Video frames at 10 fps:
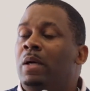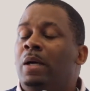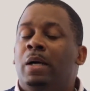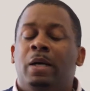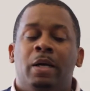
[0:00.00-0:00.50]

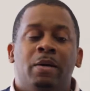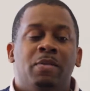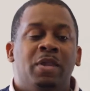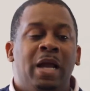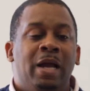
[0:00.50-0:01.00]

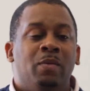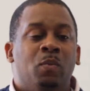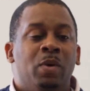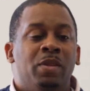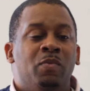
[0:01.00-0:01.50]

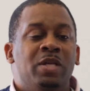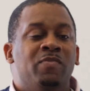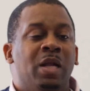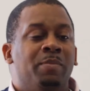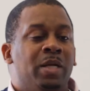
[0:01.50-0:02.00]
that when the
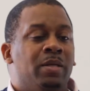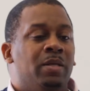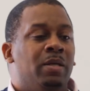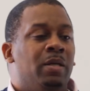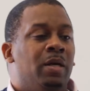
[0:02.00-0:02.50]

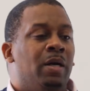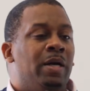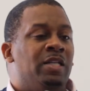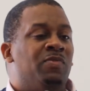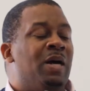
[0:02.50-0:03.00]
redevelopment
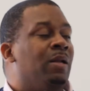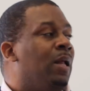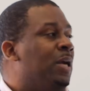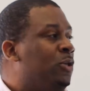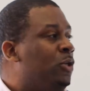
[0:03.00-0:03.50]
is
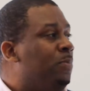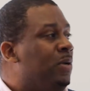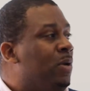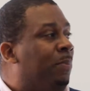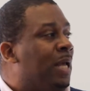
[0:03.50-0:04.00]
finalized, you should
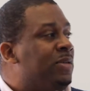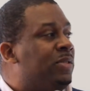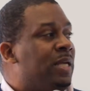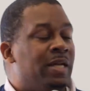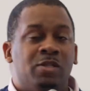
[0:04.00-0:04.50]
be
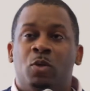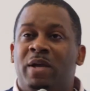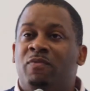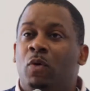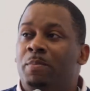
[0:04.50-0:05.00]
replaced into
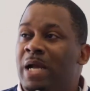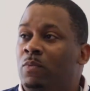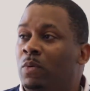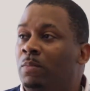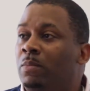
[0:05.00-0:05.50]
a
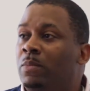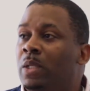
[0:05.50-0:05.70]
four-bedroom.